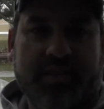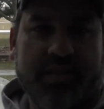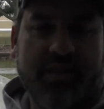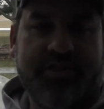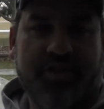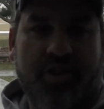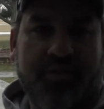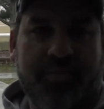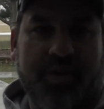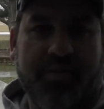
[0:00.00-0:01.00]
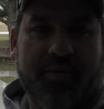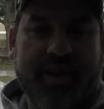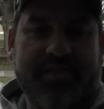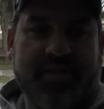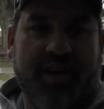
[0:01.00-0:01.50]
let you know if you're putting the
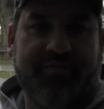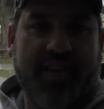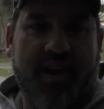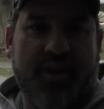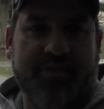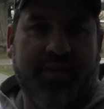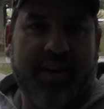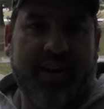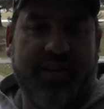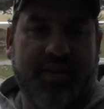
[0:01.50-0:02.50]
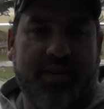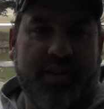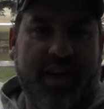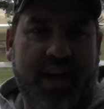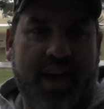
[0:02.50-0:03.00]
right stuff down, if I need to
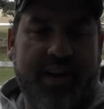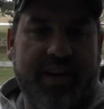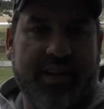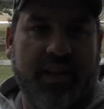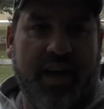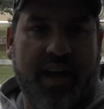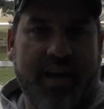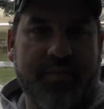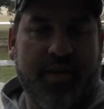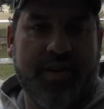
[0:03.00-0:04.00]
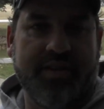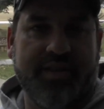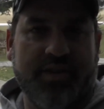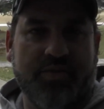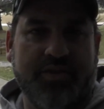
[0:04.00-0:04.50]
add any lime or
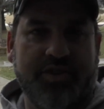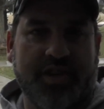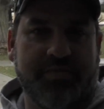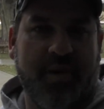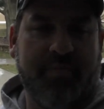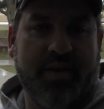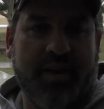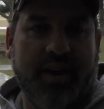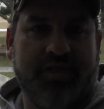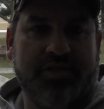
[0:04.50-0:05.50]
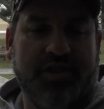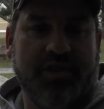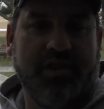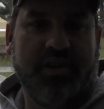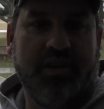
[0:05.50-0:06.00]
anything to adjust my pH.
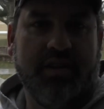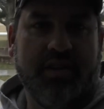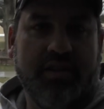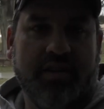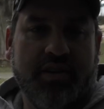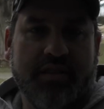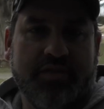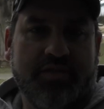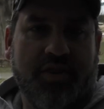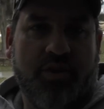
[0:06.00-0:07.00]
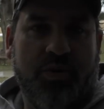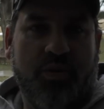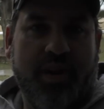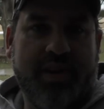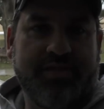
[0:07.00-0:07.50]

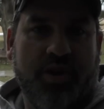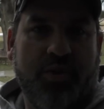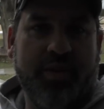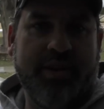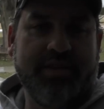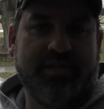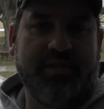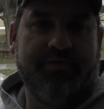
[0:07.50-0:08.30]
So as always, if